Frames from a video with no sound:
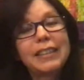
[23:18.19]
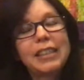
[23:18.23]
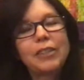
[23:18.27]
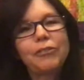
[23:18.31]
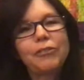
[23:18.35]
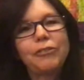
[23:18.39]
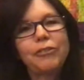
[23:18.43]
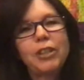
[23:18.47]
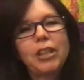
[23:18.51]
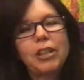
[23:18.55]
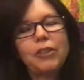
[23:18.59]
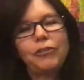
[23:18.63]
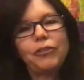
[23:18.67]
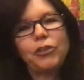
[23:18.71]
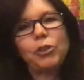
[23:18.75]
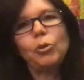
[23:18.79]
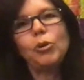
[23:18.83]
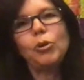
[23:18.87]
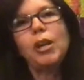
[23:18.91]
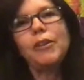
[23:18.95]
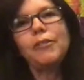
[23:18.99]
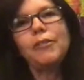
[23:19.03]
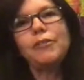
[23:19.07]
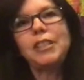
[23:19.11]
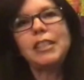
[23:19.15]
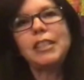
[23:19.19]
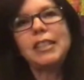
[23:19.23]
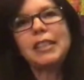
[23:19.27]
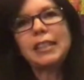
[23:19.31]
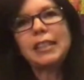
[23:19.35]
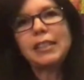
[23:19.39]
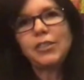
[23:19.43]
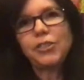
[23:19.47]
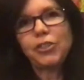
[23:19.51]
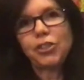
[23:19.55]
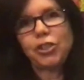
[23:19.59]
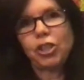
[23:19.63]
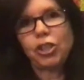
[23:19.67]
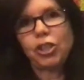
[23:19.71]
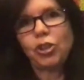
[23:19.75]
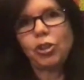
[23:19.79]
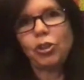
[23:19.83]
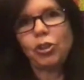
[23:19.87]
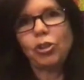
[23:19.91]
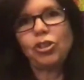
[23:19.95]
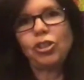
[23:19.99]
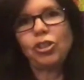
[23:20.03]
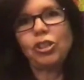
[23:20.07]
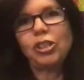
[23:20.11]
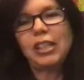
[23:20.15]
If if you have
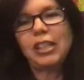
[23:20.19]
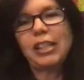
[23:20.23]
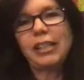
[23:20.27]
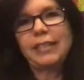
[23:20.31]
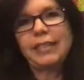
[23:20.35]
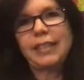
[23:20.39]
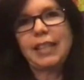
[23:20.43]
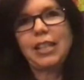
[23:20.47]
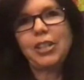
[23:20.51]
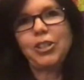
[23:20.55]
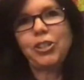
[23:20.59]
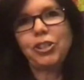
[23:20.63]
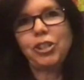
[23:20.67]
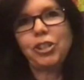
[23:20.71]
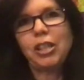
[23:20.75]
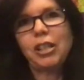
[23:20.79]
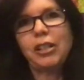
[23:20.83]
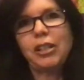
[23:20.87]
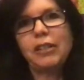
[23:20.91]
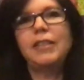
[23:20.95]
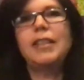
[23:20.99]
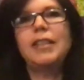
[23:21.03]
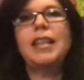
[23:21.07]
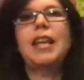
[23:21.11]
deinstitutionalization,